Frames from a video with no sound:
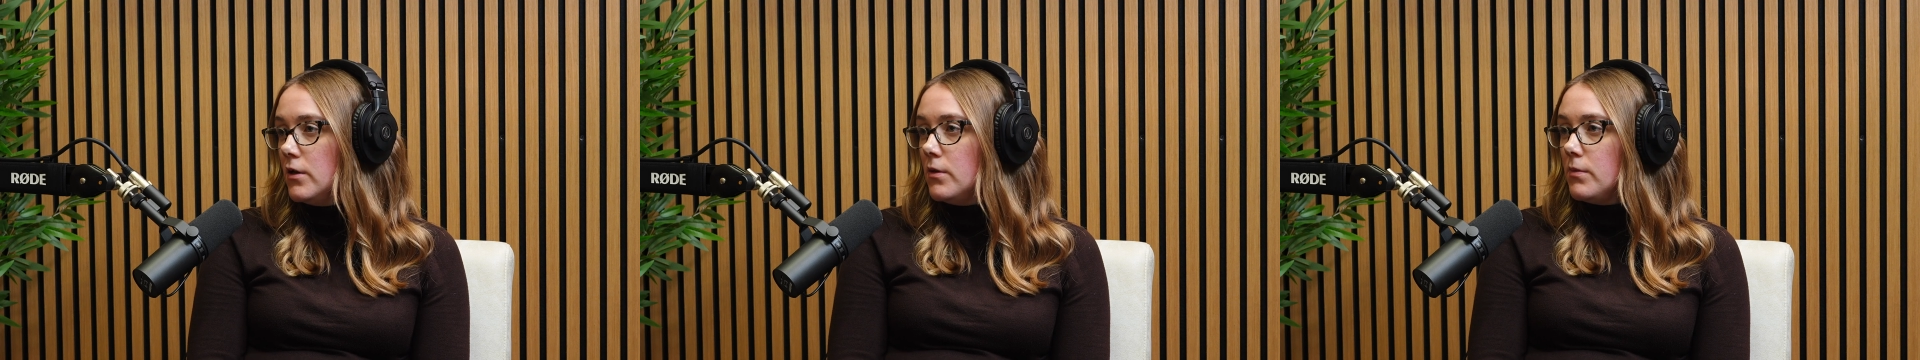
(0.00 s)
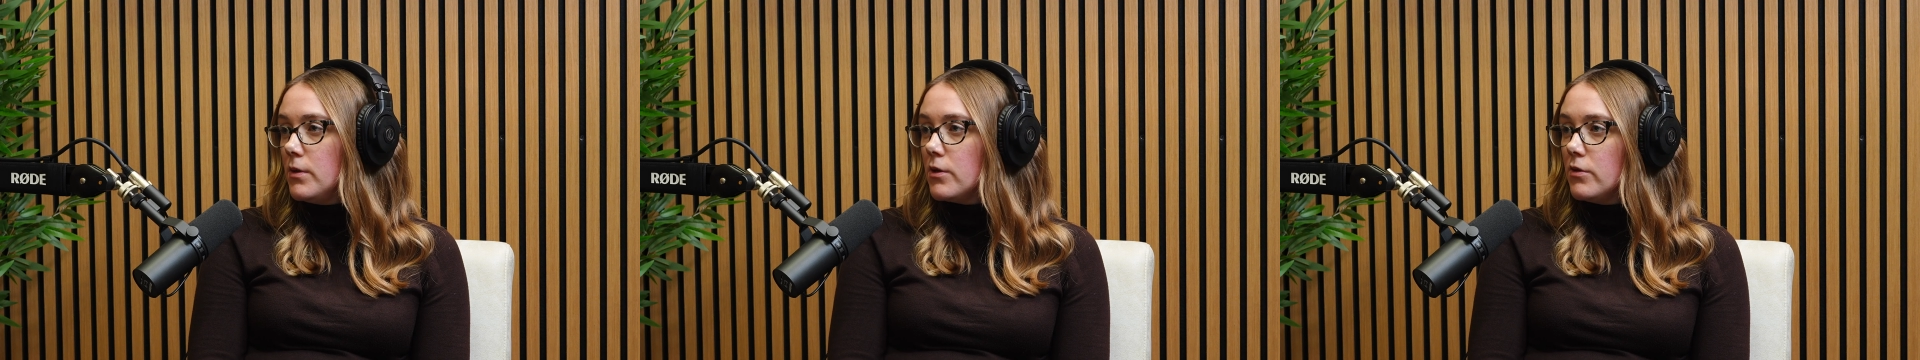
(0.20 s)

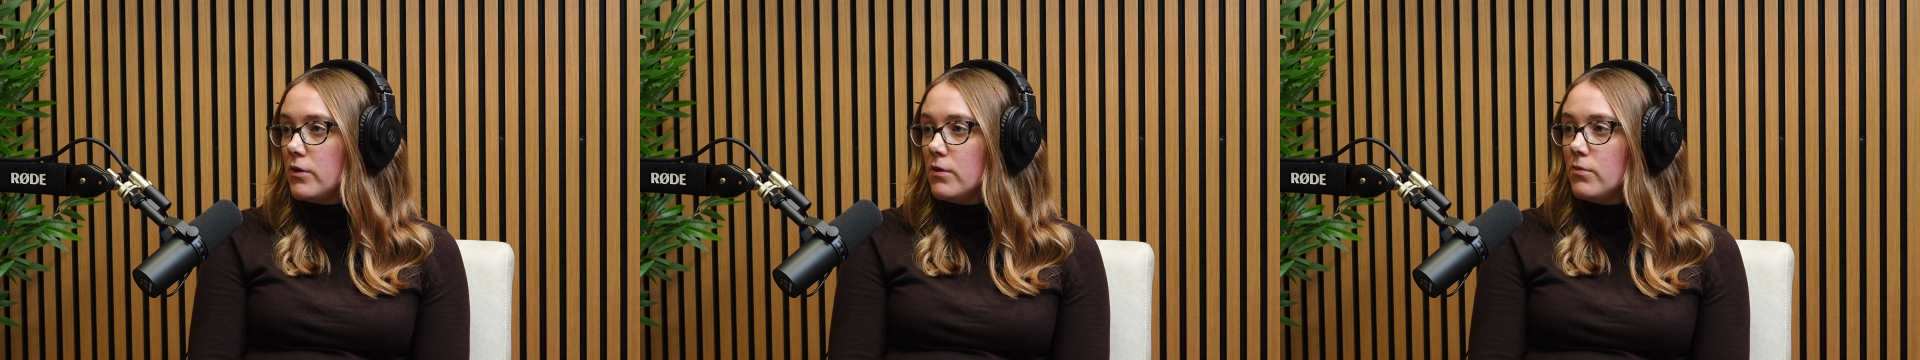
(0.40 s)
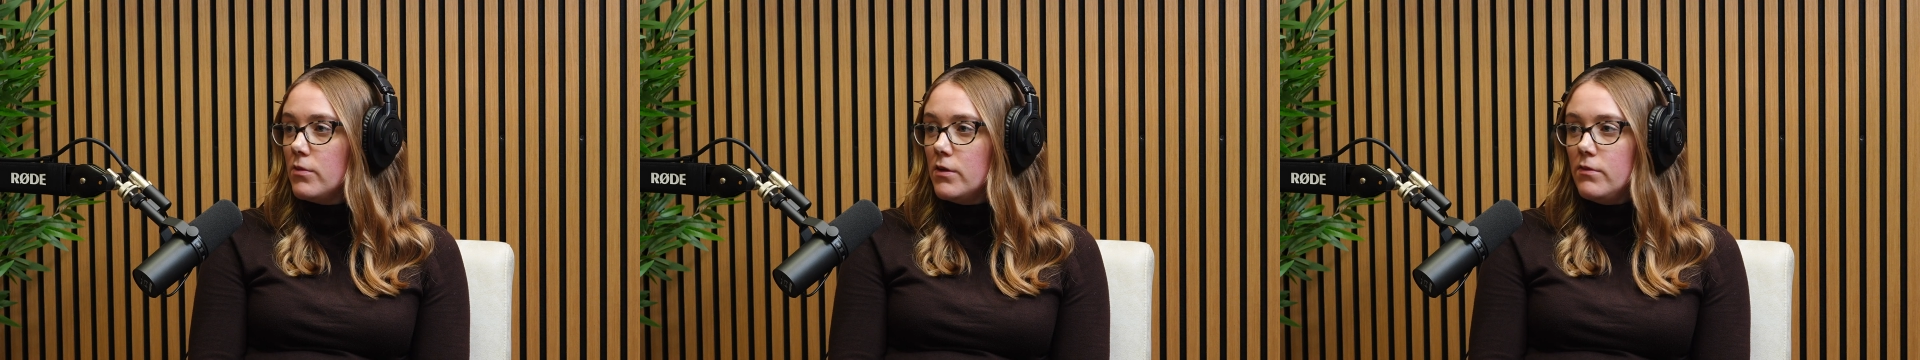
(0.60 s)
because
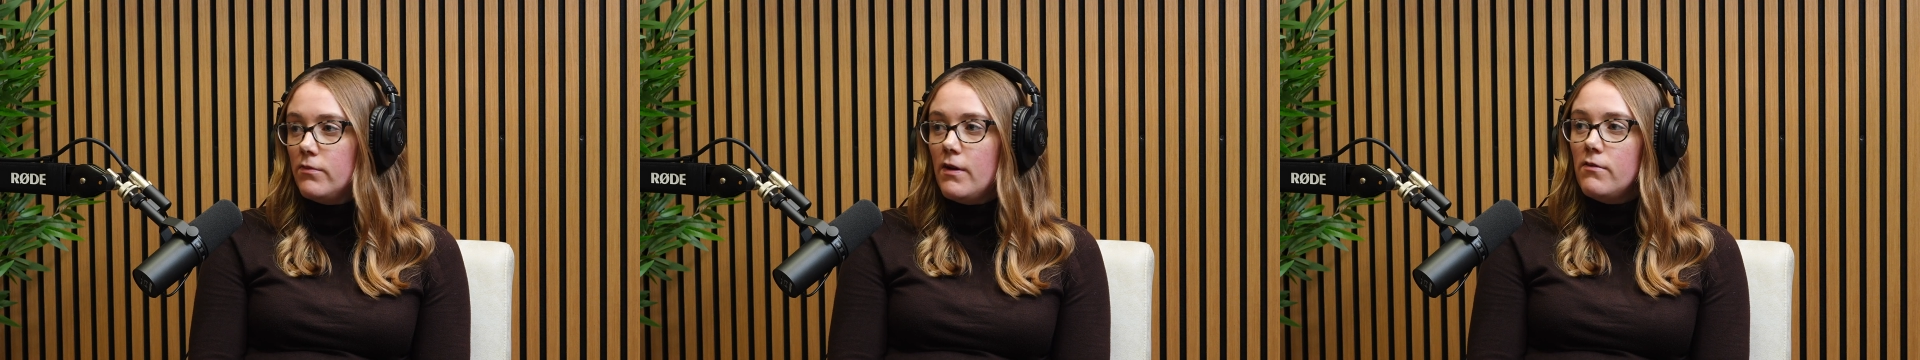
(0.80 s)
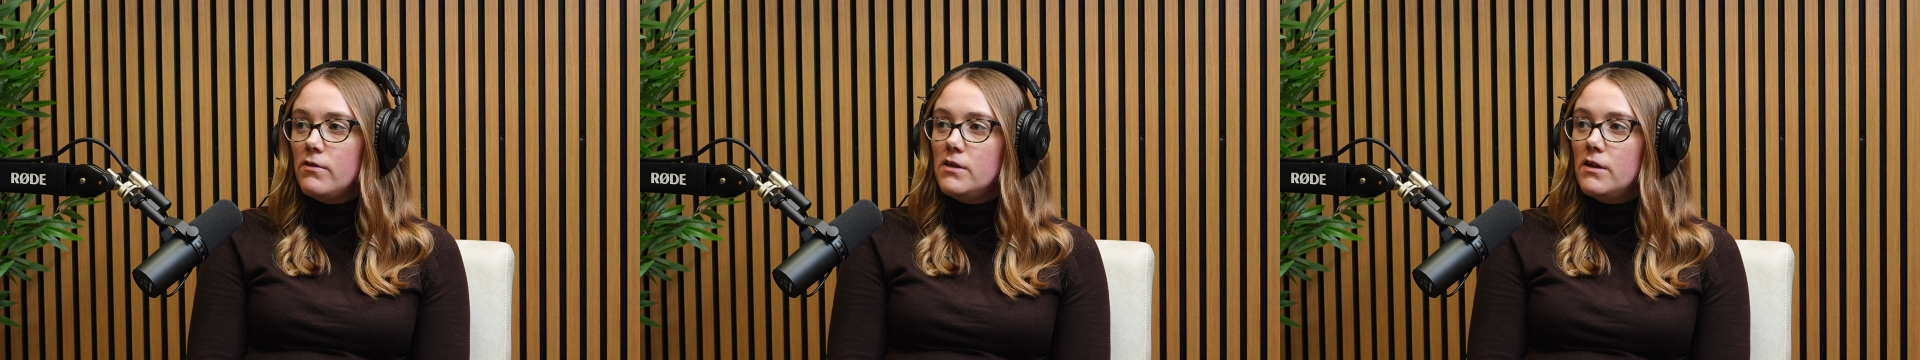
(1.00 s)
it was
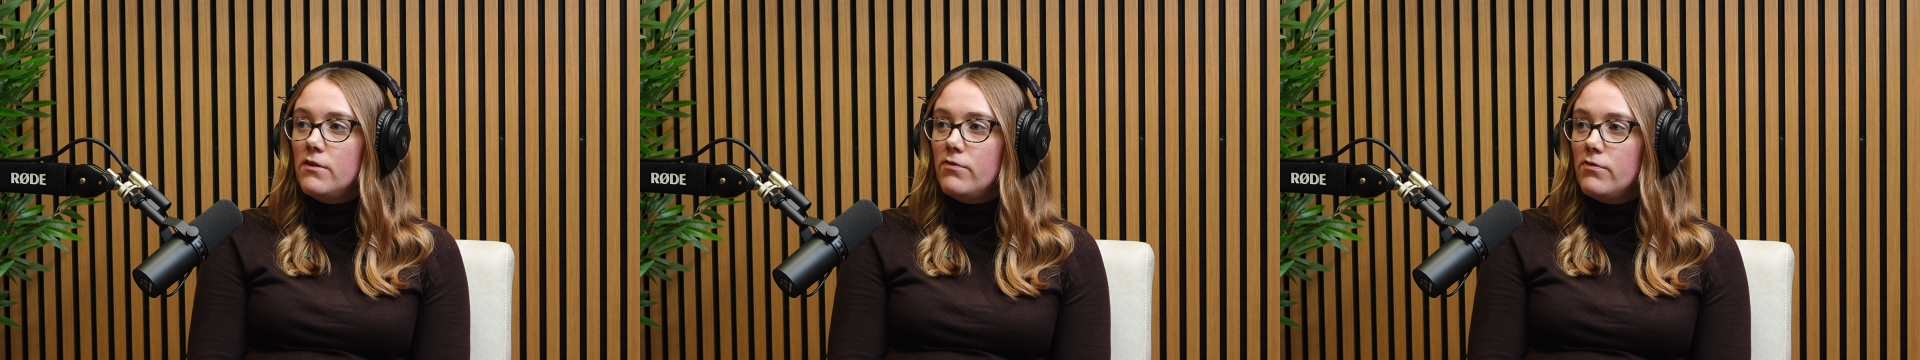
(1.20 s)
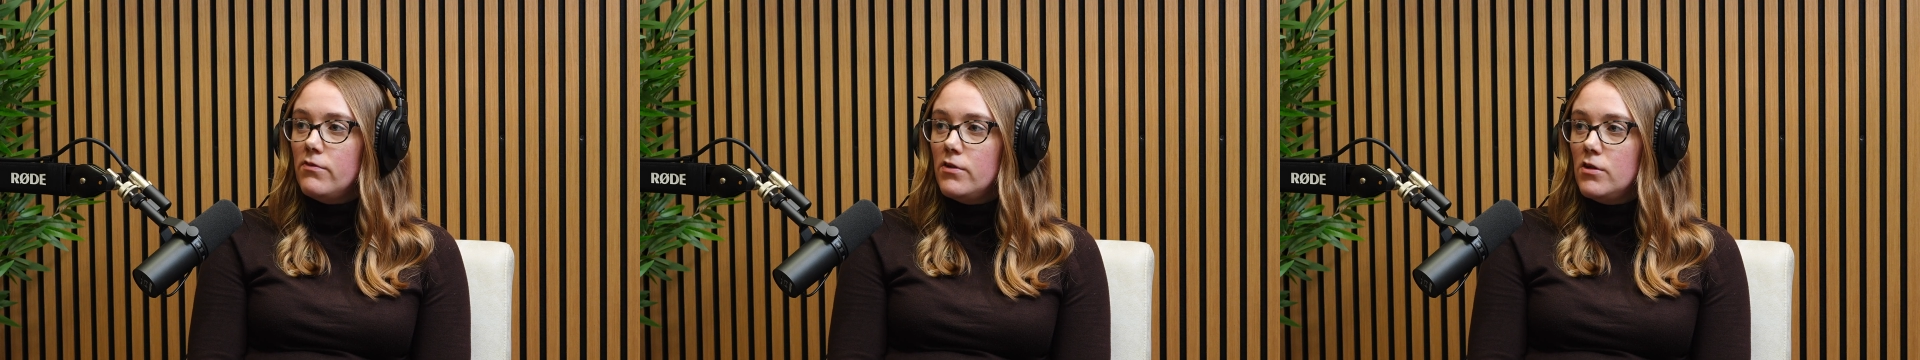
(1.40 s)
very
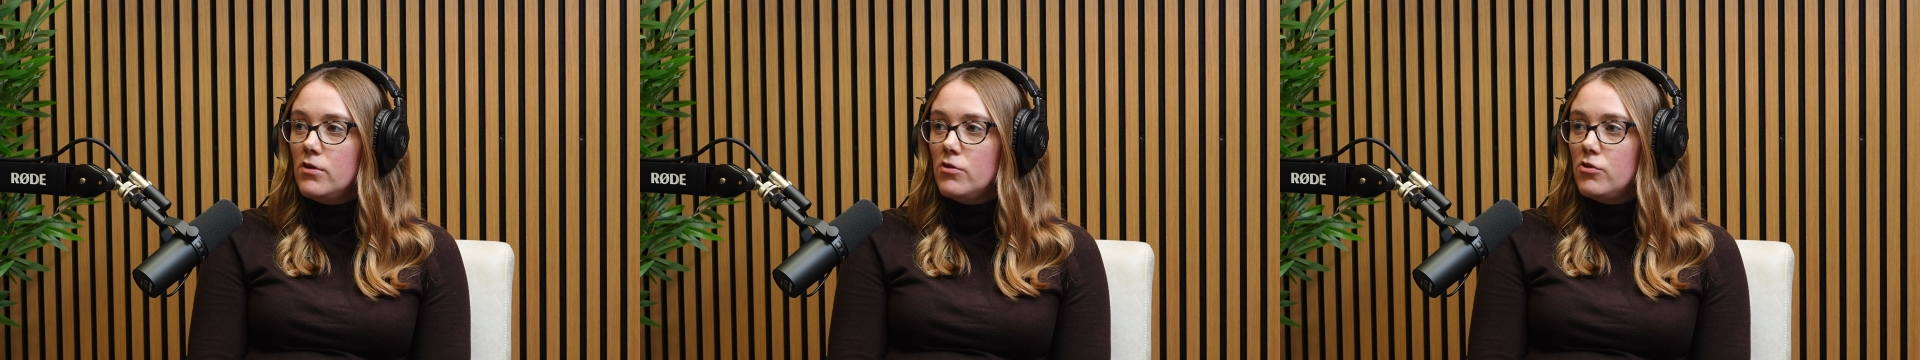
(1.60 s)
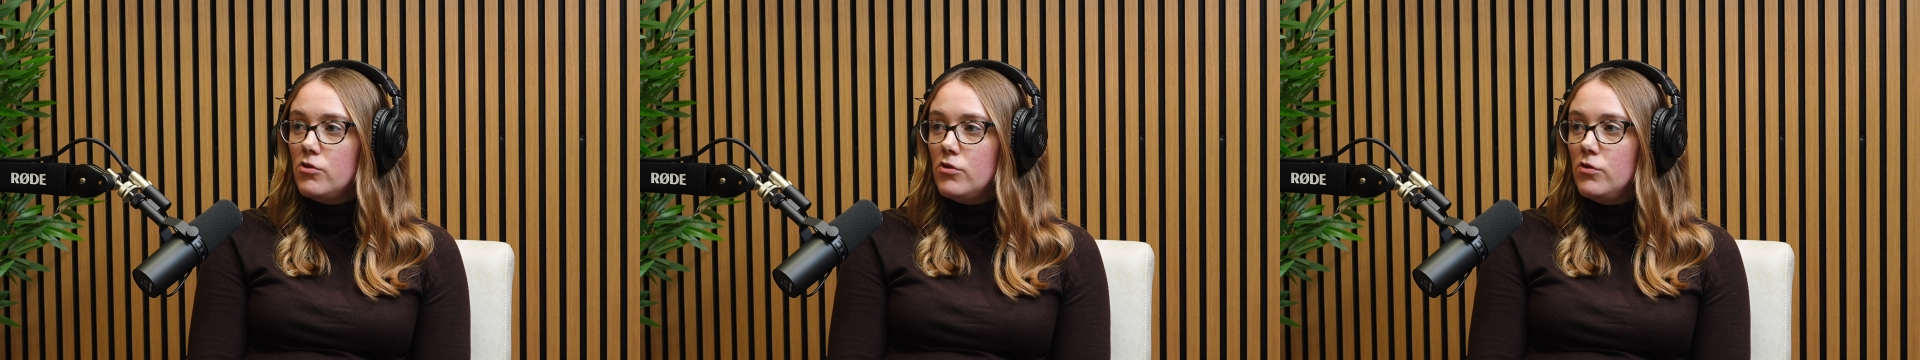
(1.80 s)

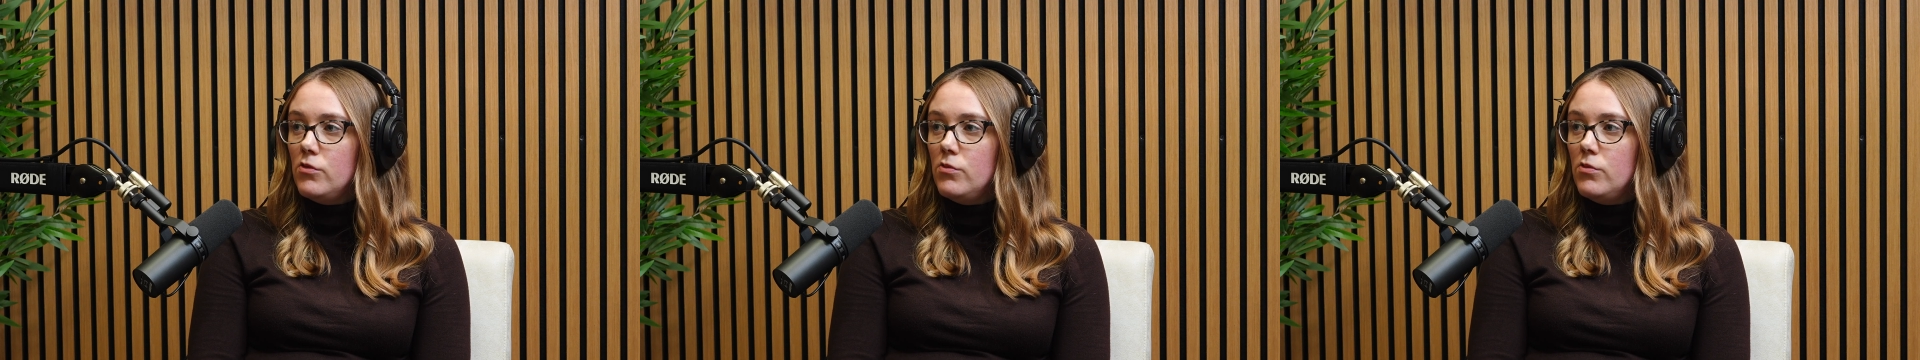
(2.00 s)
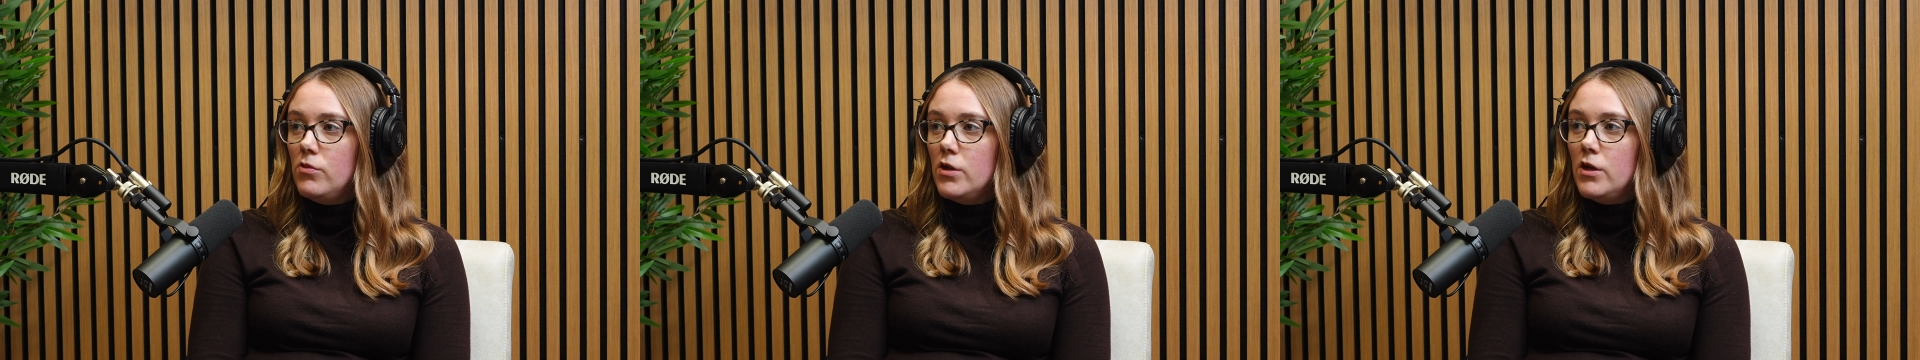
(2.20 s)
different
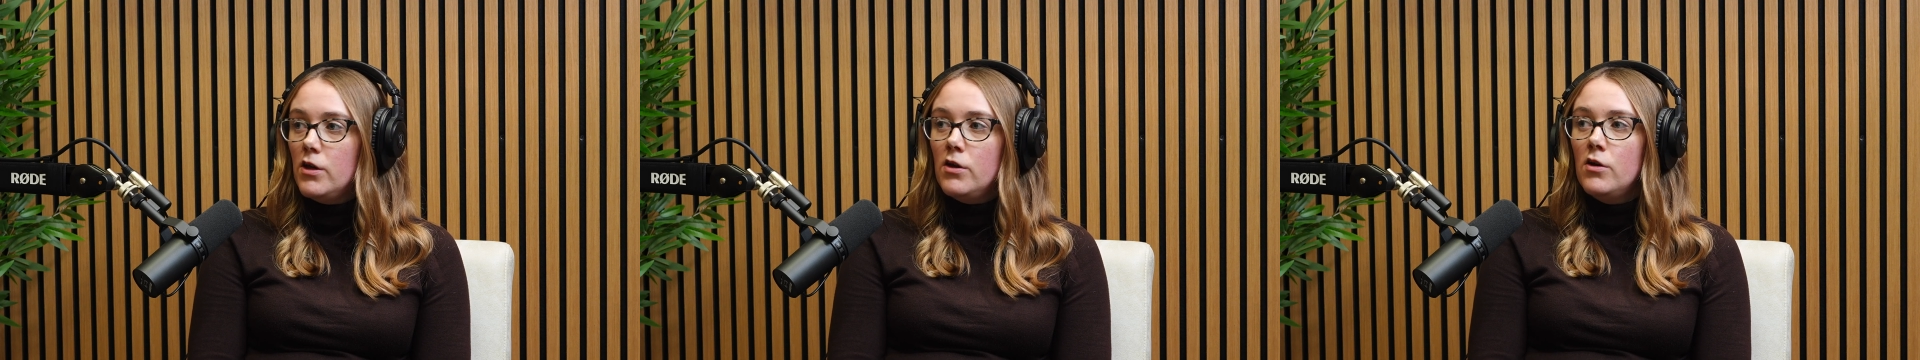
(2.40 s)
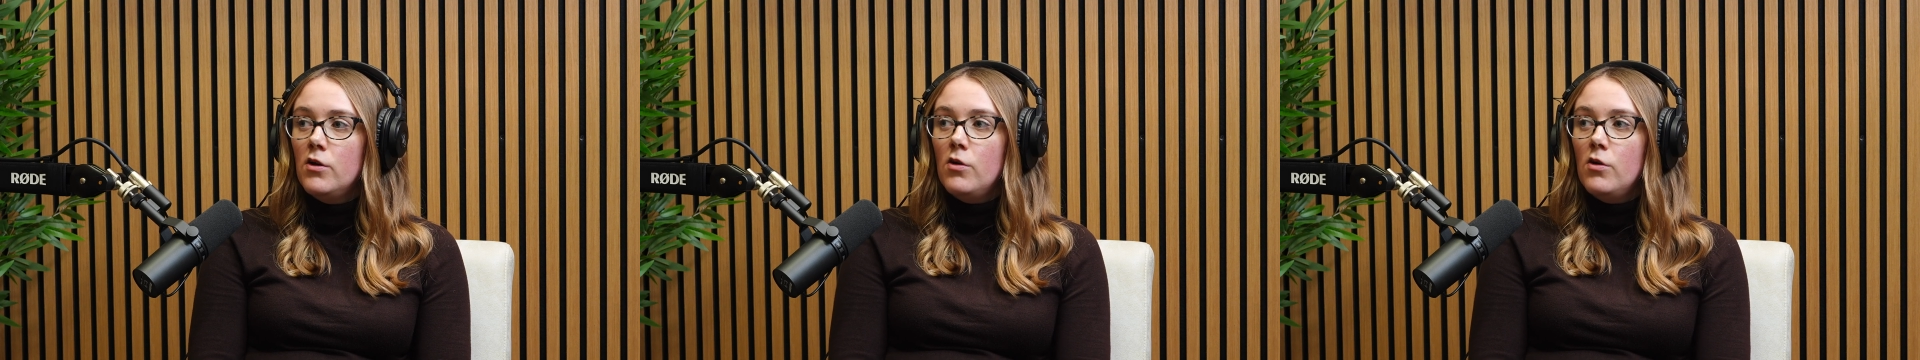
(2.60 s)
to the